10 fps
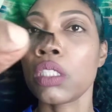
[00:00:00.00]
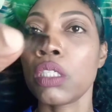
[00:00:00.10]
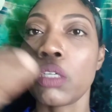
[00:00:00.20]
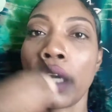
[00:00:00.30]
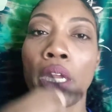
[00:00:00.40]

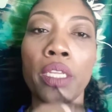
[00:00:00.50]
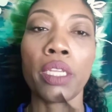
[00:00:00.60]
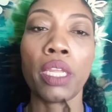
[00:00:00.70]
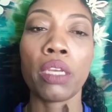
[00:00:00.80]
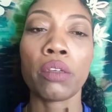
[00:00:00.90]
Okay,
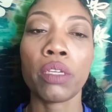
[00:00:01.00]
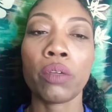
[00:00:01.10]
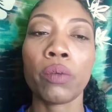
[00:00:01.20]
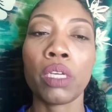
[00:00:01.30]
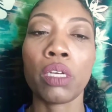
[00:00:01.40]
now here
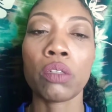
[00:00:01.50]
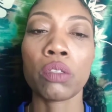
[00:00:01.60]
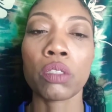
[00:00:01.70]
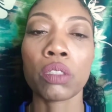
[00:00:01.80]
we go.